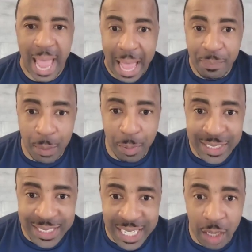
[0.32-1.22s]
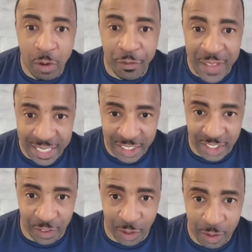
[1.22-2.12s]
at the Brazil
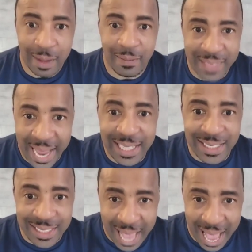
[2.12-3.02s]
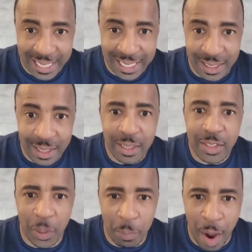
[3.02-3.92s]
festival, they decided
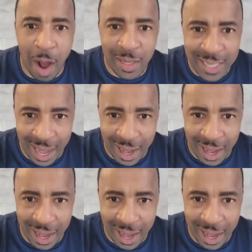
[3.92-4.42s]
to mock